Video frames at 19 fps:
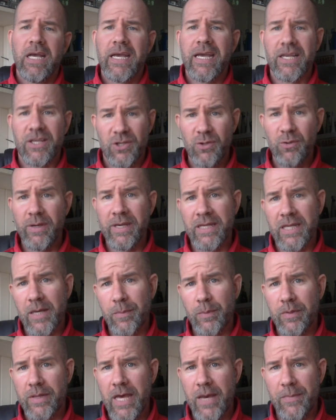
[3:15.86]
And you end
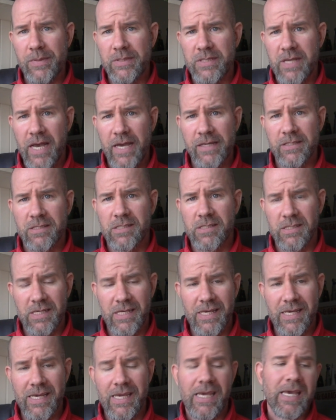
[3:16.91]
up with hepatitis
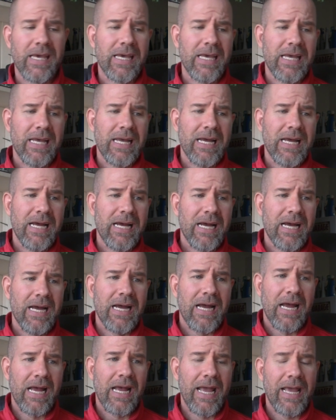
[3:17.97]
C,
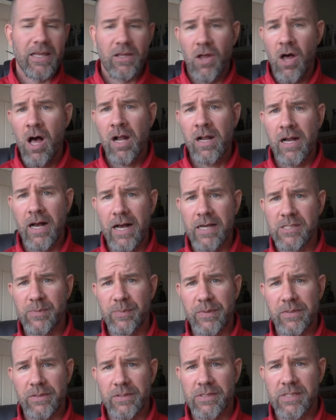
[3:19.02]
a long
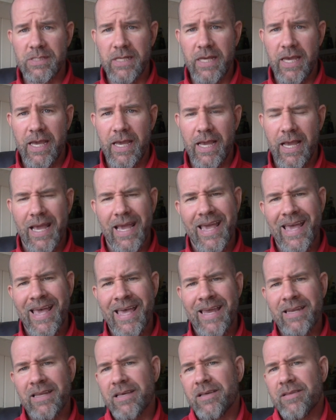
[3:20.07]
hospital stay,
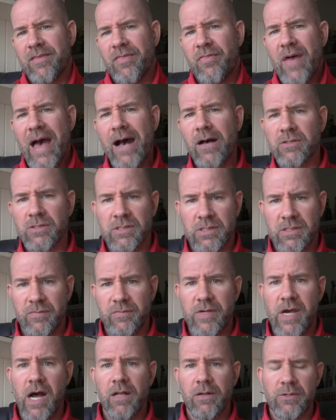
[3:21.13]
and thousands of
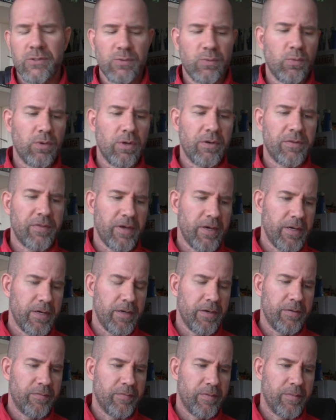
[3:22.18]
dollars worth
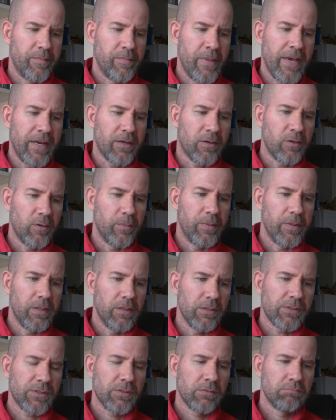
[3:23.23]
of medical
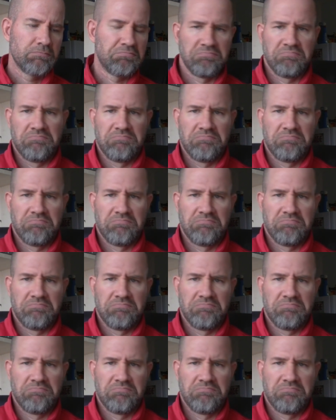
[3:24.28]
bills.